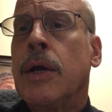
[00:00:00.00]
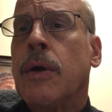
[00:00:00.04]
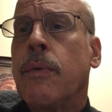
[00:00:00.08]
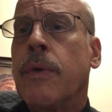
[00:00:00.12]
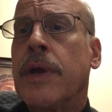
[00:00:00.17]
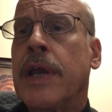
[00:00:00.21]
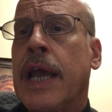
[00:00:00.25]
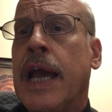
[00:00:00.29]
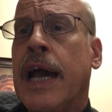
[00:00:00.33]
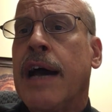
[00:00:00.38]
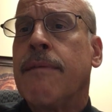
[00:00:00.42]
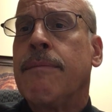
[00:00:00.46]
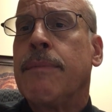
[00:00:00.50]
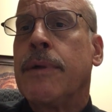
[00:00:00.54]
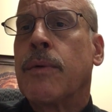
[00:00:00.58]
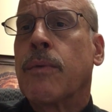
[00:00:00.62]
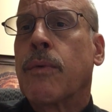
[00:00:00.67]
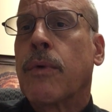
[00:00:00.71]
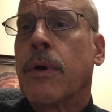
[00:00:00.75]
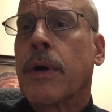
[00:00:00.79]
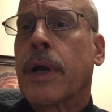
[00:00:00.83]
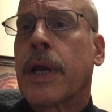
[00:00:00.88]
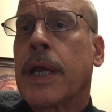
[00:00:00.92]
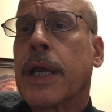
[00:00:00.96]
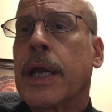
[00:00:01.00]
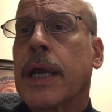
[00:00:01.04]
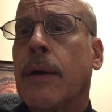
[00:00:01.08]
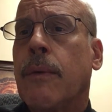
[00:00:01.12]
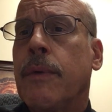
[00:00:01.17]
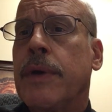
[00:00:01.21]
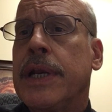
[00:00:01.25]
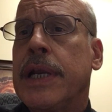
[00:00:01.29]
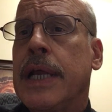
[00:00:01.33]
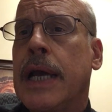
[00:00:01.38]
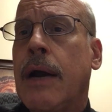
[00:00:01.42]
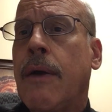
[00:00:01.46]
We have been working, and
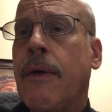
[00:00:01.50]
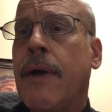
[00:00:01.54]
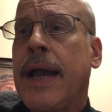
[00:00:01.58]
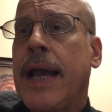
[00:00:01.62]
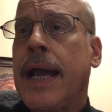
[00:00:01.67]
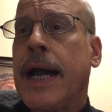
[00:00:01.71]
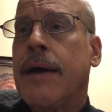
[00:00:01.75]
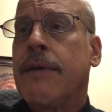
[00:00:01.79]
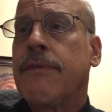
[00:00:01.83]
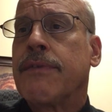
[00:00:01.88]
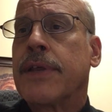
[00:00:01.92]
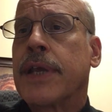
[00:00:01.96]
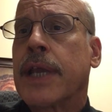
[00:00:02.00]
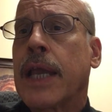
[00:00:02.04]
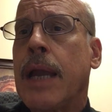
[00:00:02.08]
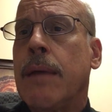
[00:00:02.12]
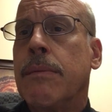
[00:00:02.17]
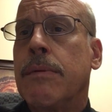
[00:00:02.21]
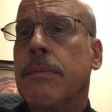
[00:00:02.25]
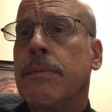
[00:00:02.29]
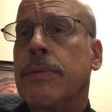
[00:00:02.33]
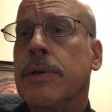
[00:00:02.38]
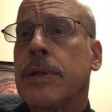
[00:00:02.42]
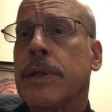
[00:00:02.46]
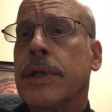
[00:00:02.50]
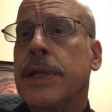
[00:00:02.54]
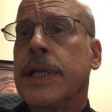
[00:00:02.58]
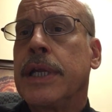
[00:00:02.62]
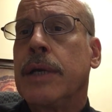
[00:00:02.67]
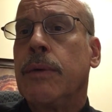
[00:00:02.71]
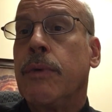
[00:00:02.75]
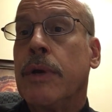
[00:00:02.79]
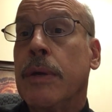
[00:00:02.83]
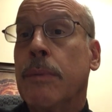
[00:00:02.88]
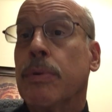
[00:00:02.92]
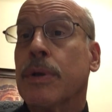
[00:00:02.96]
we now have the
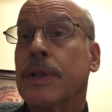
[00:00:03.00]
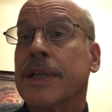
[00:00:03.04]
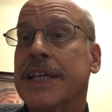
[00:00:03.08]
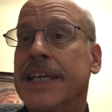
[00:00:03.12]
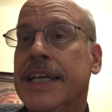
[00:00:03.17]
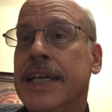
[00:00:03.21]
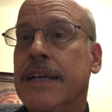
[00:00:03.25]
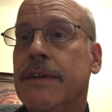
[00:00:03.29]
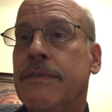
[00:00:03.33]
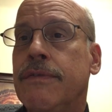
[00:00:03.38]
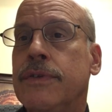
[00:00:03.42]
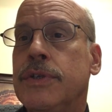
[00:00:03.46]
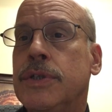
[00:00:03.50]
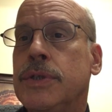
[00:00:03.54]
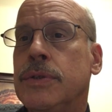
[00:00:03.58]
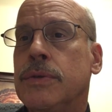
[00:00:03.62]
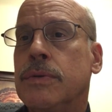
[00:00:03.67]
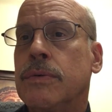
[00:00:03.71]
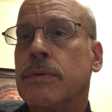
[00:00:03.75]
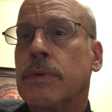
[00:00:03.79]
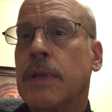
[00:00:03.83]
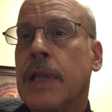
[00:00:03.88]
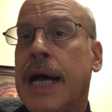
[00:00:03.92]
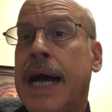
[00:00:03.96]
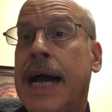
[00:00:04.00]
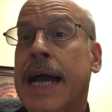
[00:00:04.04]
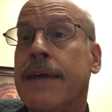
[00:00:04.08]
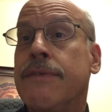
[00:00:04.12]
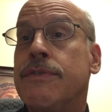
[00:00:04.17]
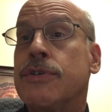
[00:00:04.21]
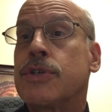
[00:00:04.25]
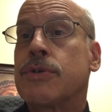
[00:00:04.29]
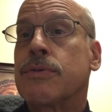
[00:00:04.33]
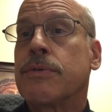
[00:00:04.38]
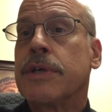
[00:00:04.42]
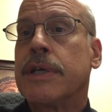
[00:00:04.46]
capability, we believe, to
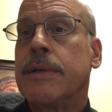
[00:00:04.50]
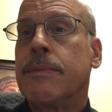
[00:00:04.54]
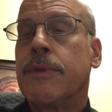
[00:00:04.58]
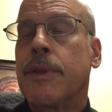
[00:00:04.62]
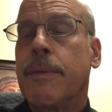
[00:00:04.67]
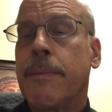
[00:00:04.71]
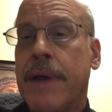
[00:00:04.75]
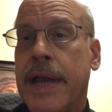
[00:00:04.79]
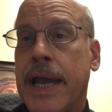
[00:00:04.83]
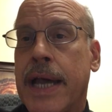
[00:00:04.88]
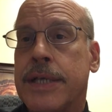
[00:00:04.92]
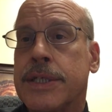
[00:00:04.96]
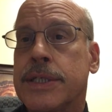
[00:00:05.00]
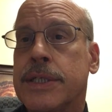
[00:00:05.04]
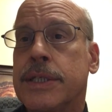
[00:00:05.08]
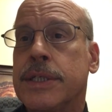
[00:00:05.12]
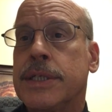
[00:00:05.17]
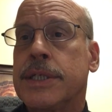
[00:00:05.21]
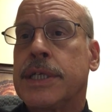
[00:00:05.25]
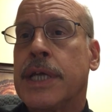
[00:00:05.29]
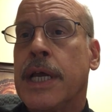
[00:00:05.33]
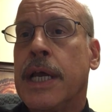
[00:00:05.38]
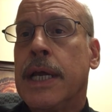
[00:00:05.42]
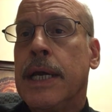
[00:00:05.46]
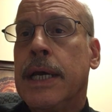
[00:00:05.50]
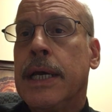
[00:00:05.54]
live stream the Masses.